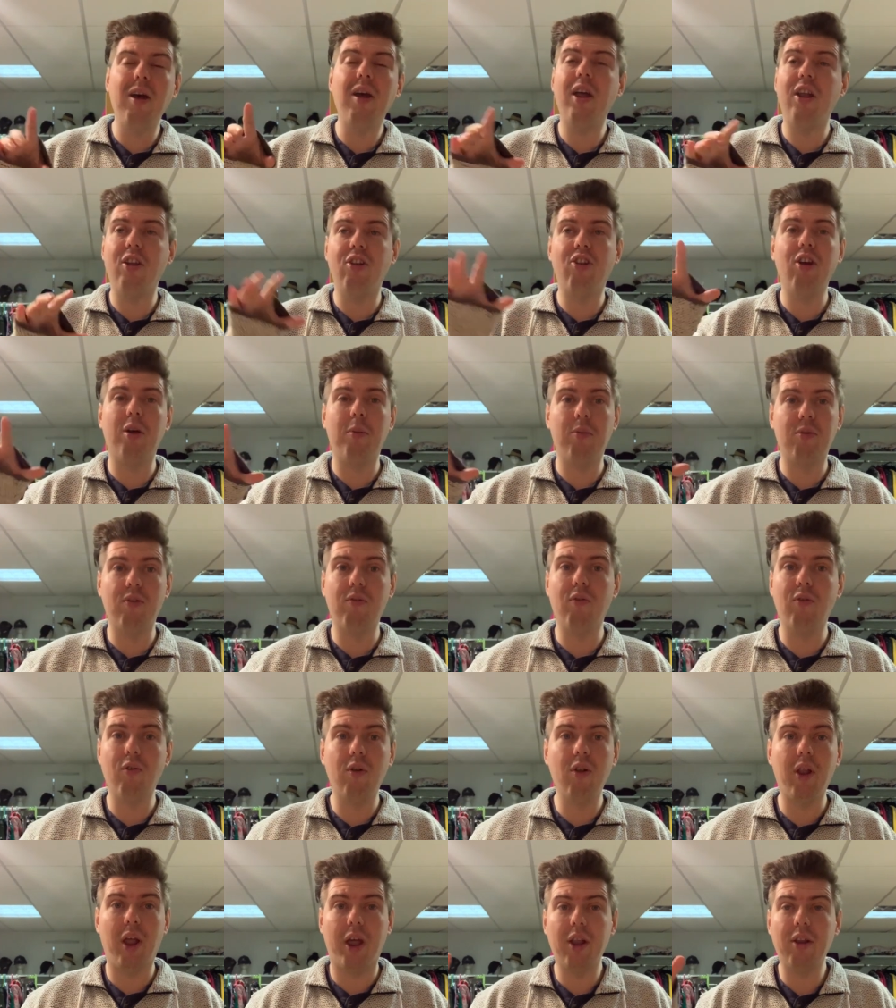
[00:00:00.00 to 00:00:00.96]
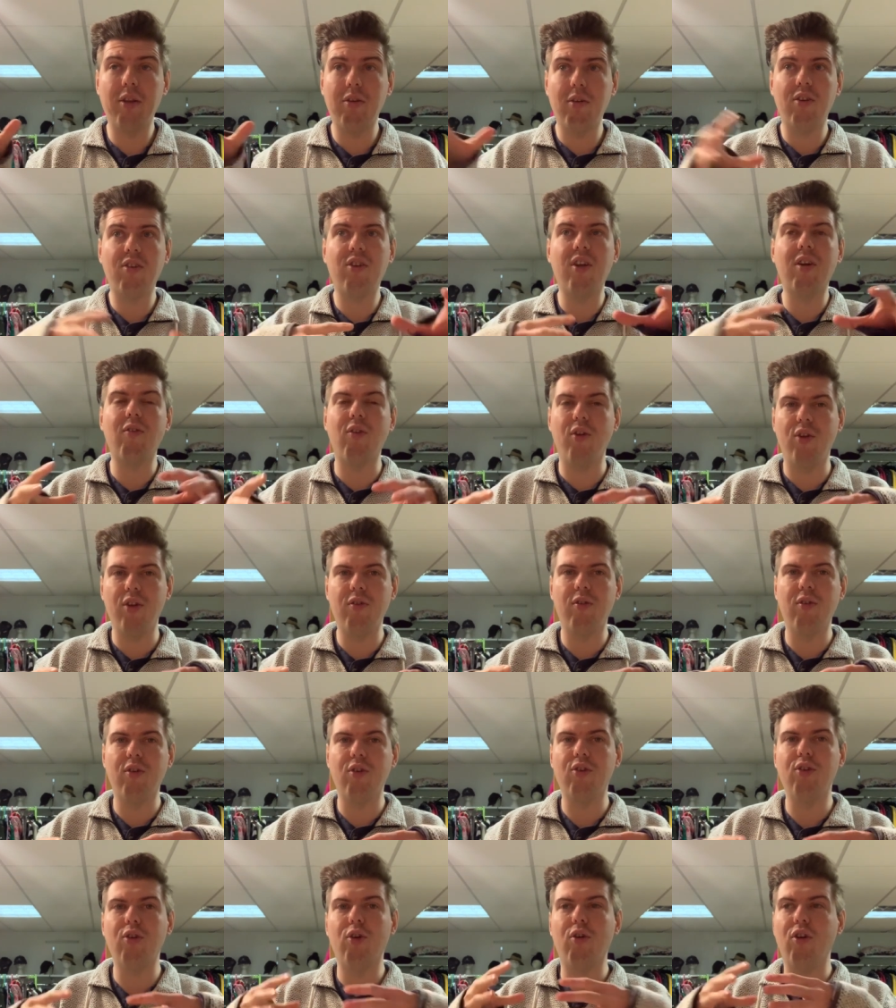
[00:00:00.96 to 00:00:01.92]
In terms of, like, there are several
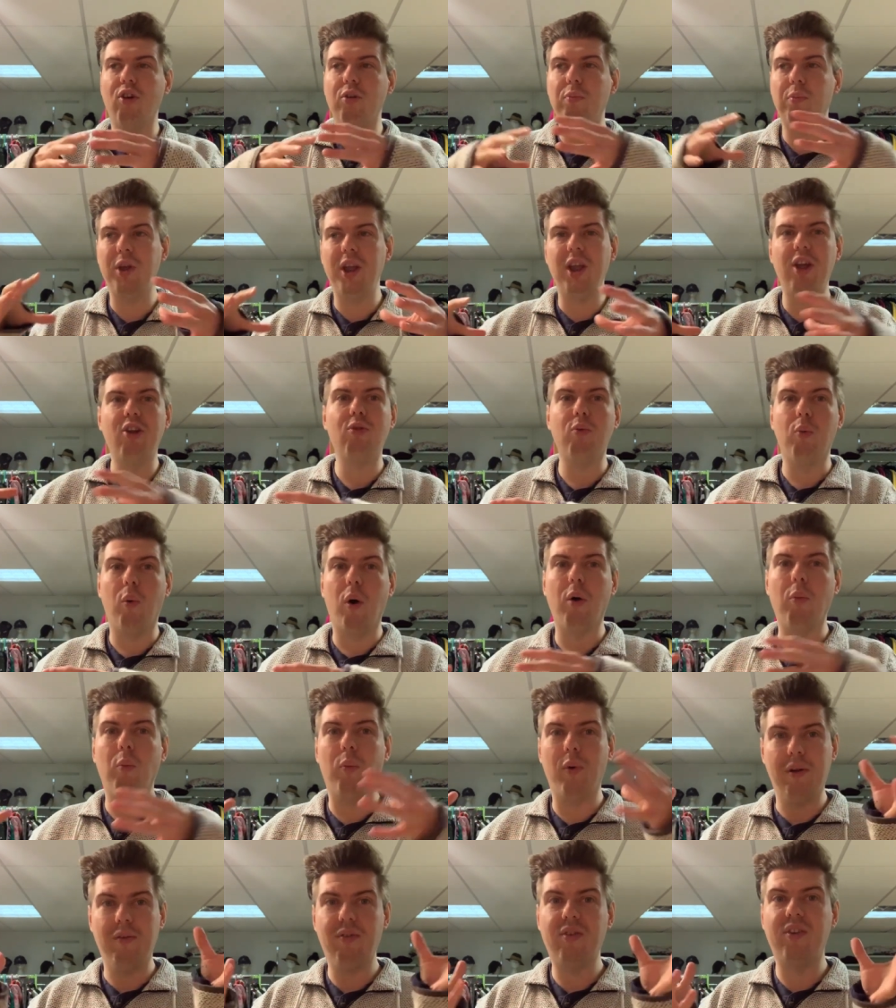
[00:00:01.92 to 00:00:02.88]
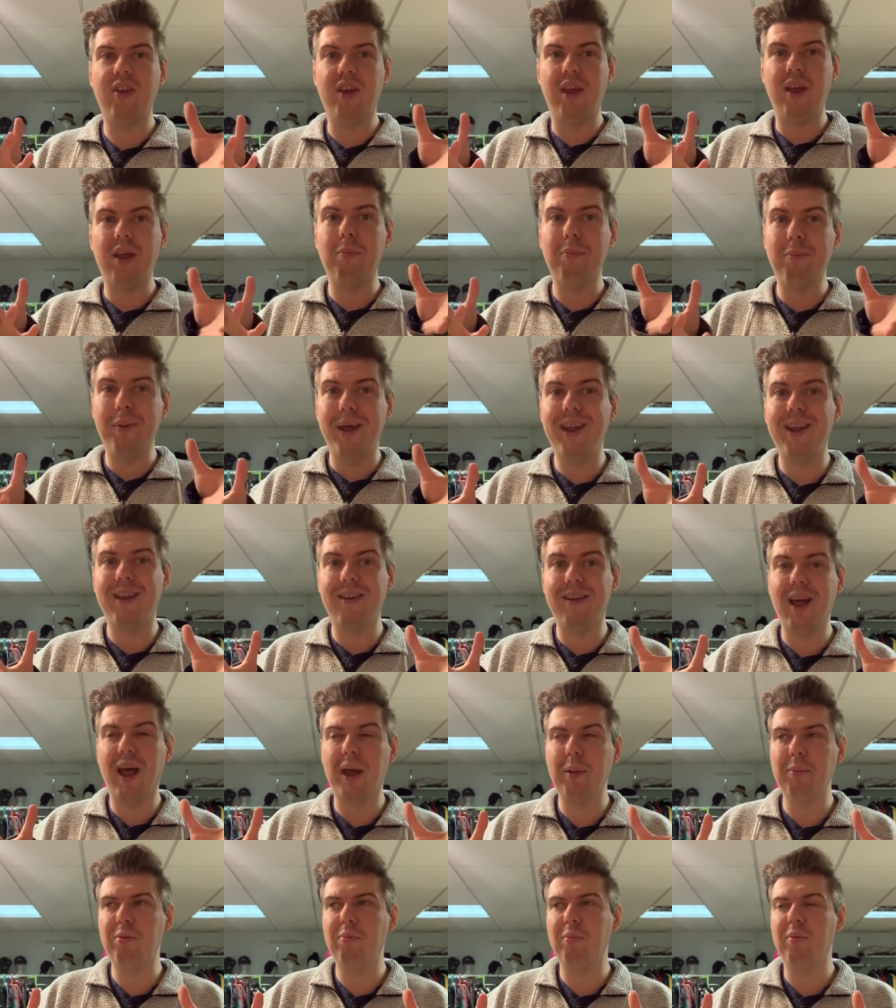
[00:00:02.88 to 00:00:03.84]
different stories, but each one we've seen many
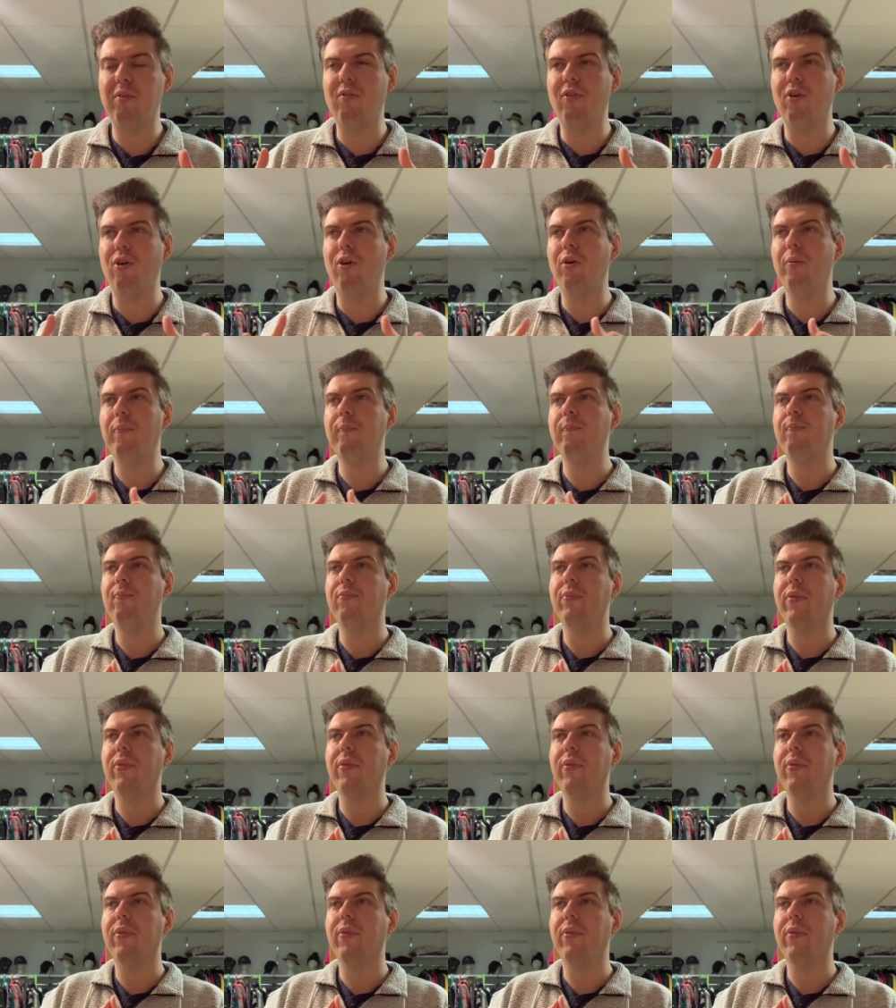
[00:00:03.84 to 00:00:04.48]
times before.